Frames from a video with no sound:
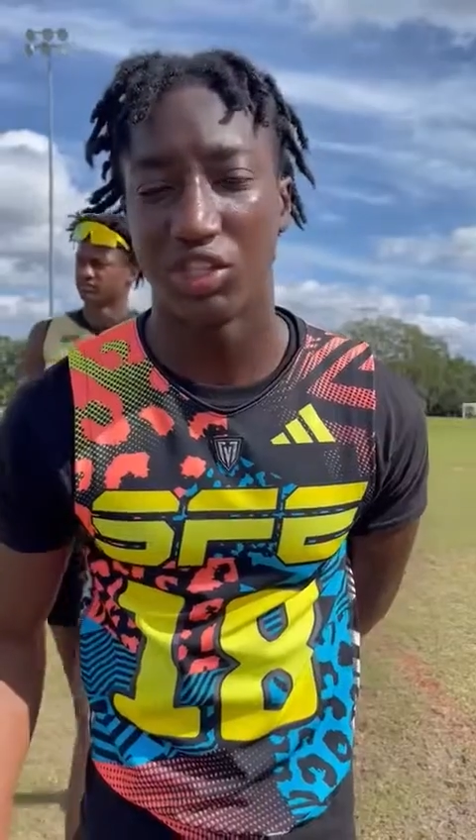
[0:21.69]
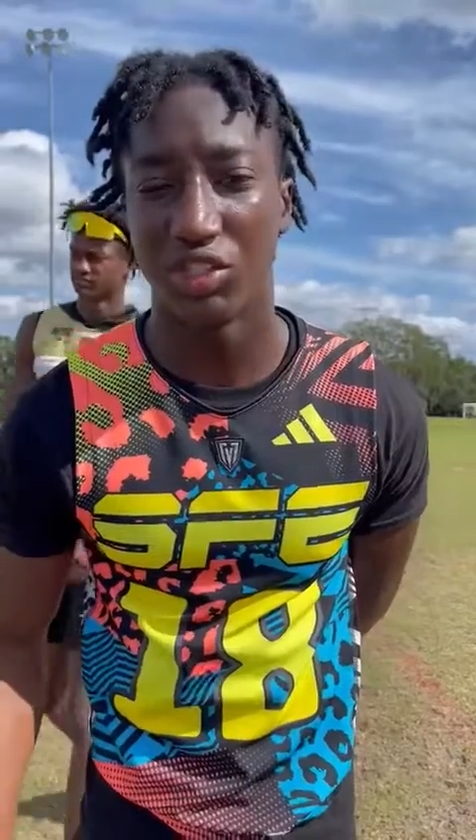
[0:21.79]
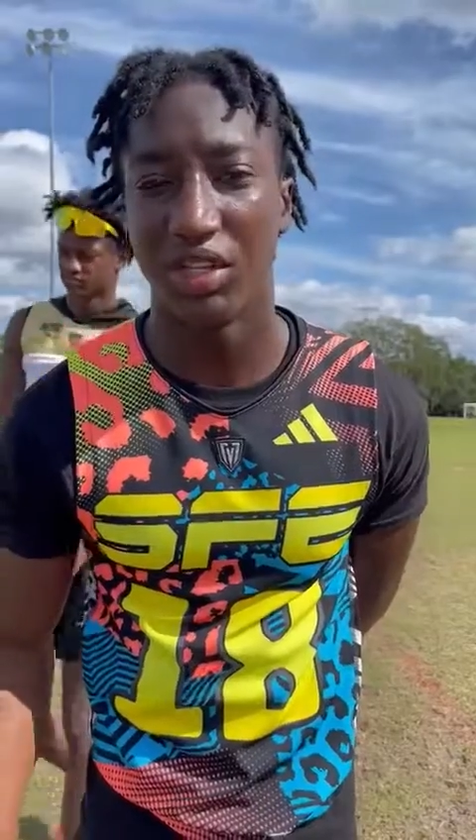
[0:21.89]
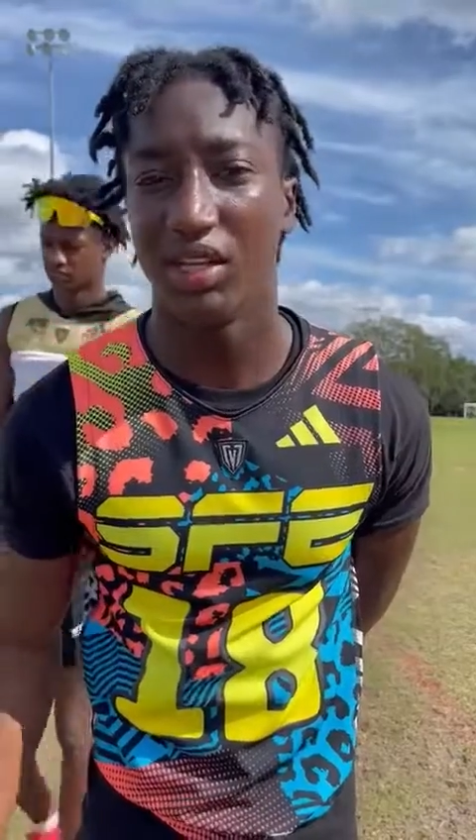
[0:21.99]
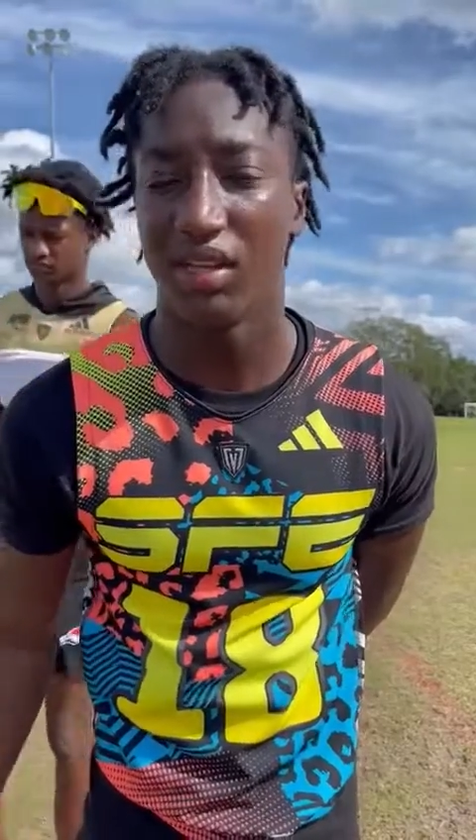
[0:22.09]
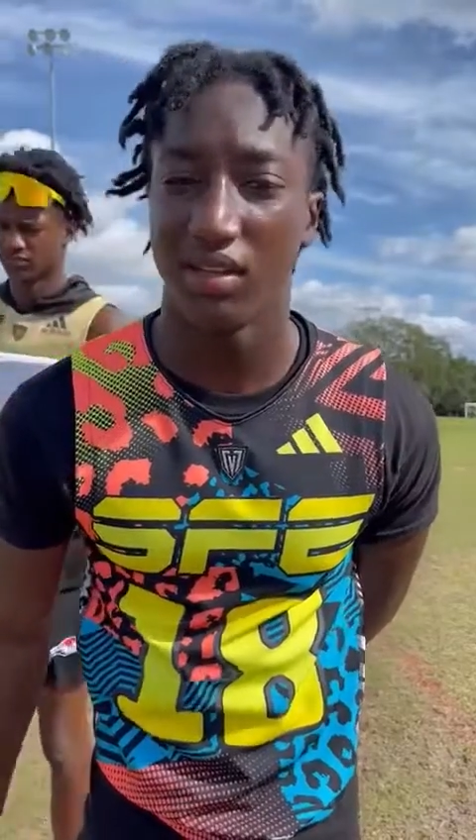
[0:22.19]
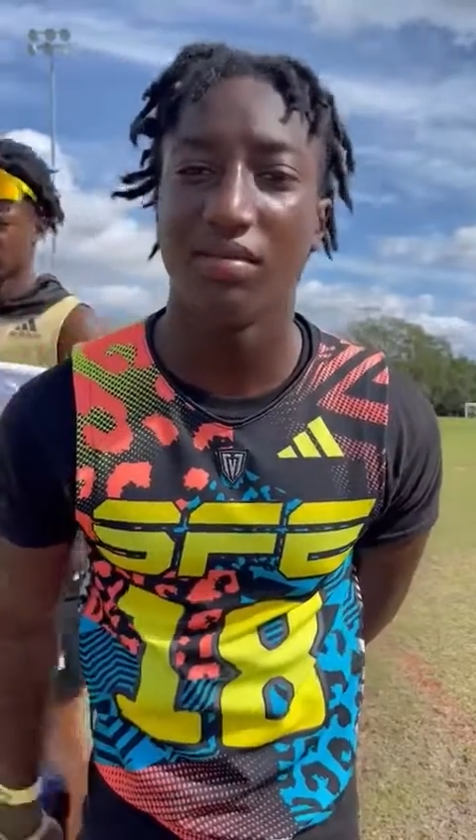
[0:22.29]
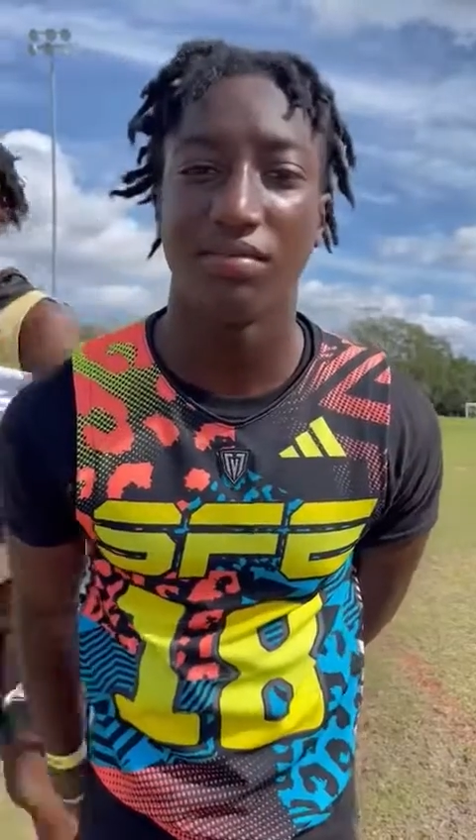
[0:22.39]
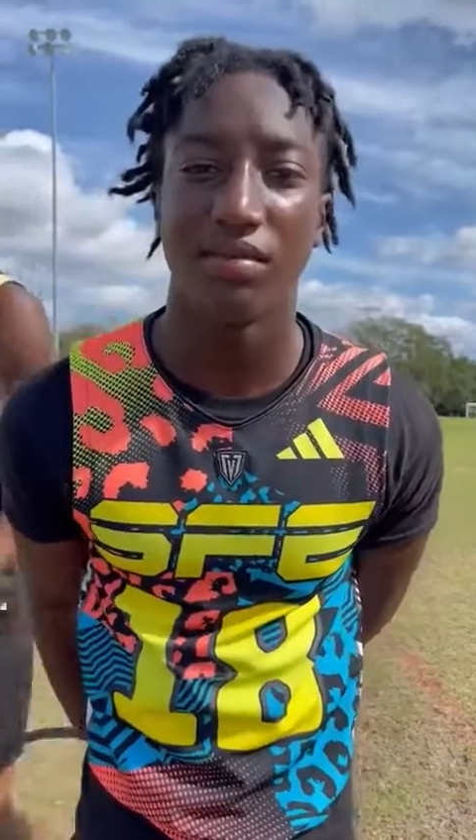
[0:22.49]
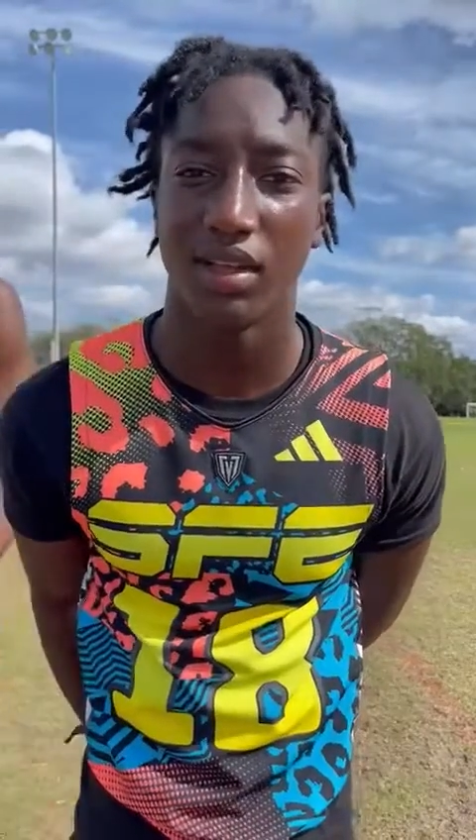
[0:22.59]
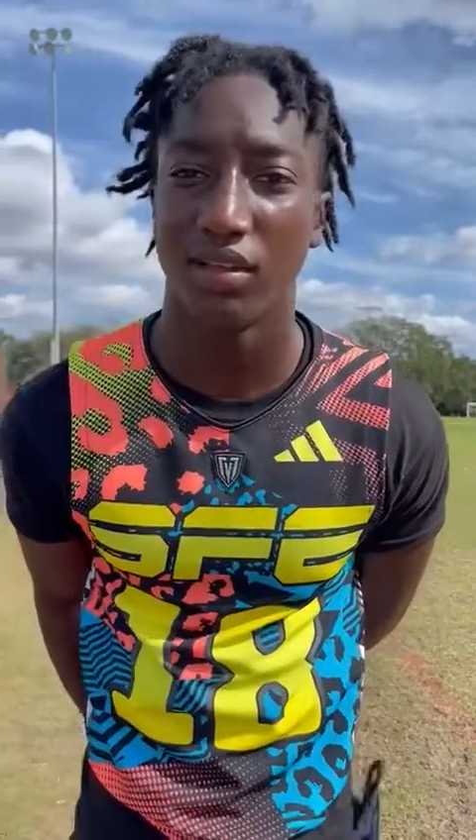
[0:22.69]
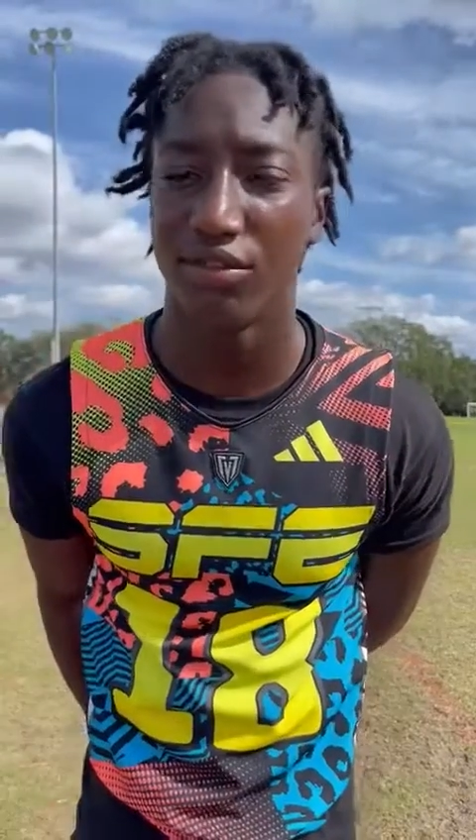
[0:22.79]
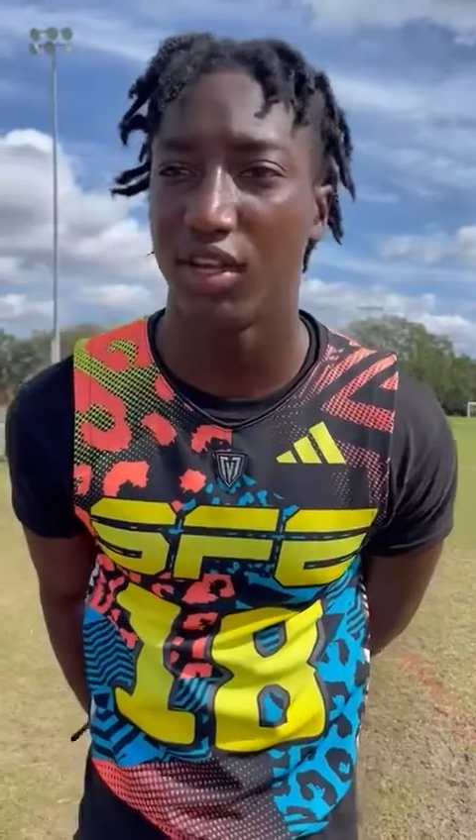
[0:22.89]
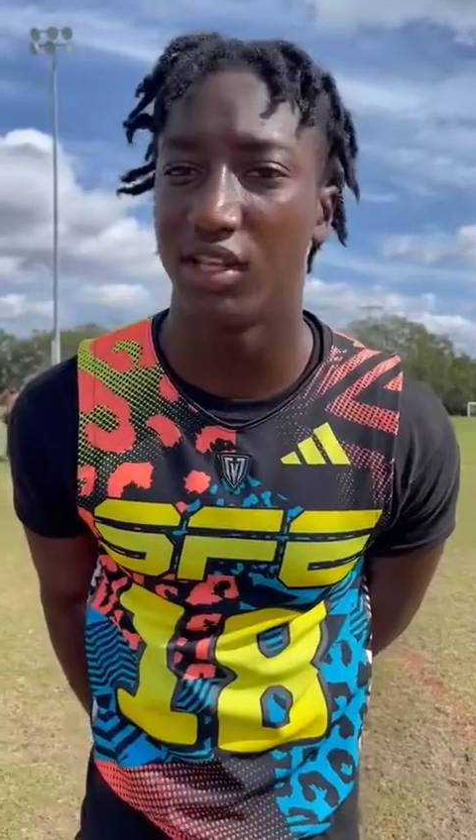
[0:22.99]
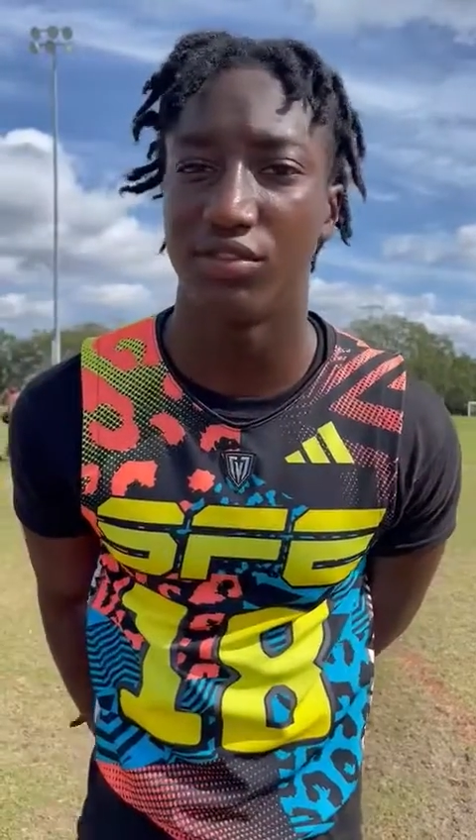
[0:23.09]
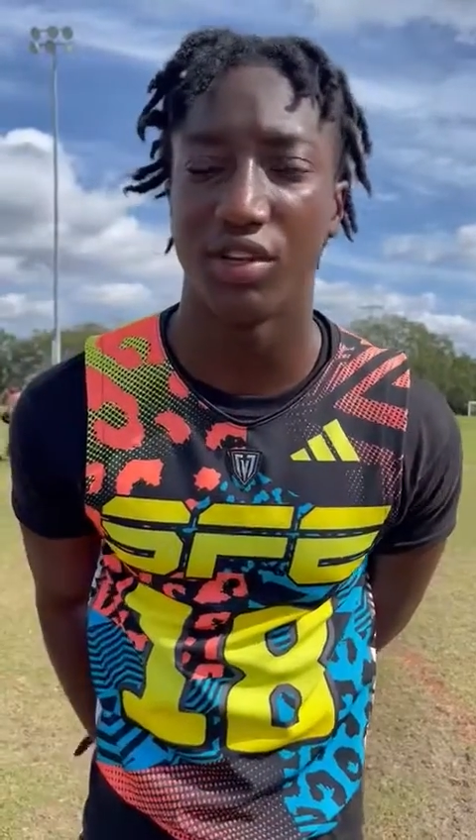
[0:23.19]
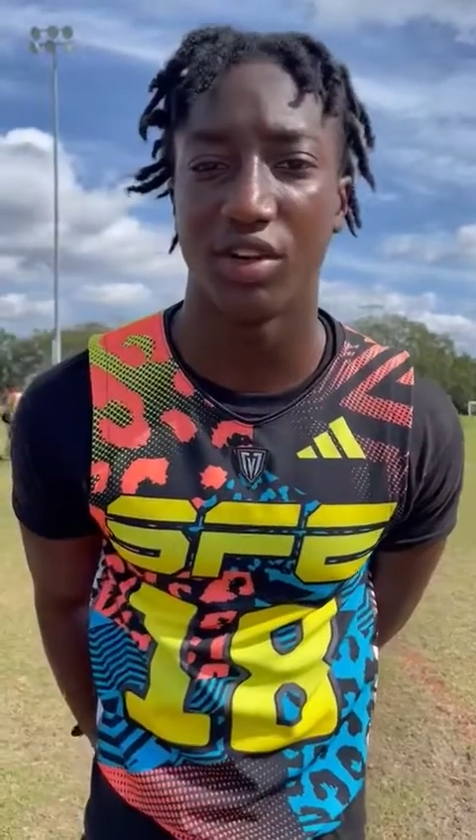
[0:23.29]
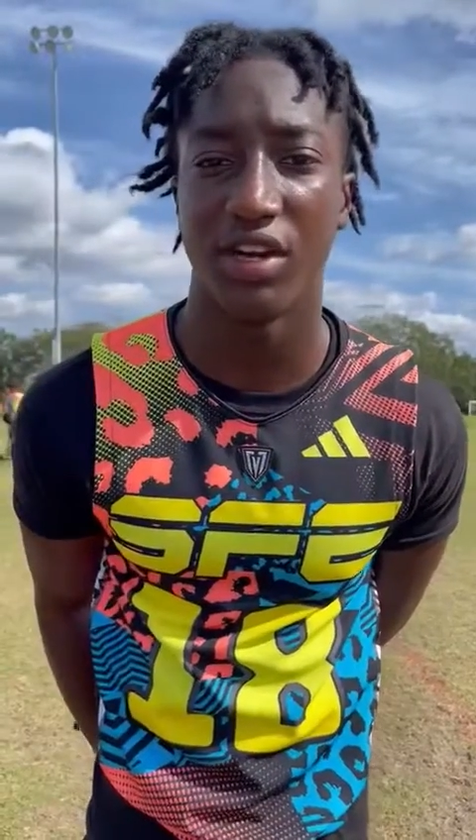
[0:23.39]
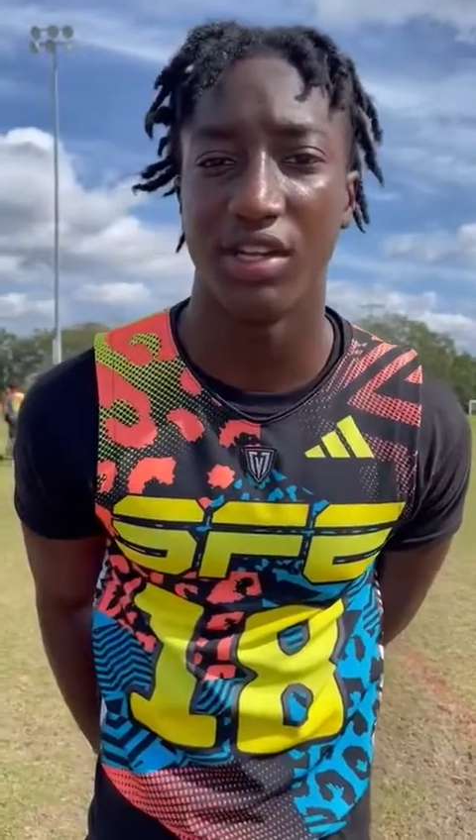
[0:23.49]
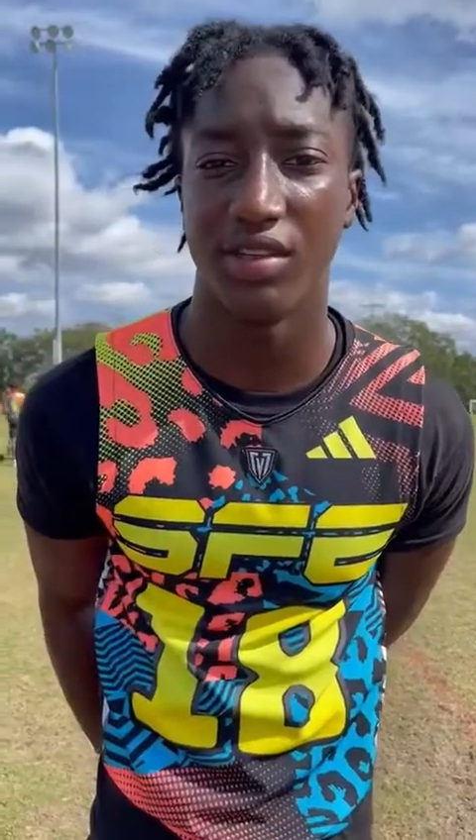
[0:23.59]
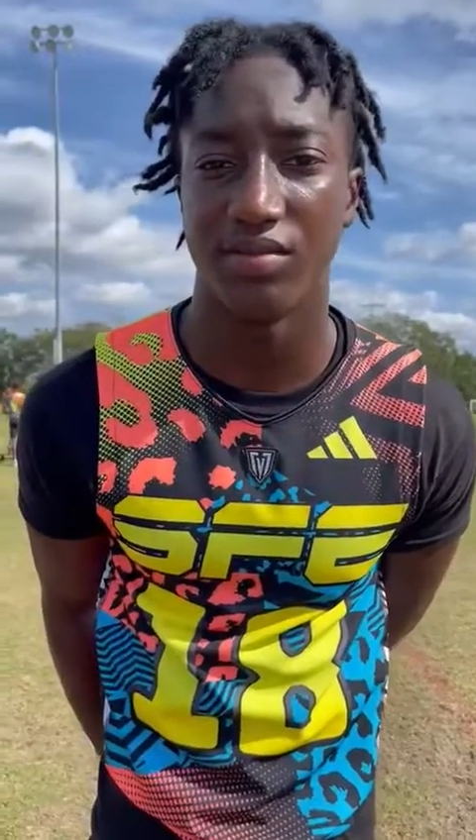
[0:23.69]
street, it felt great.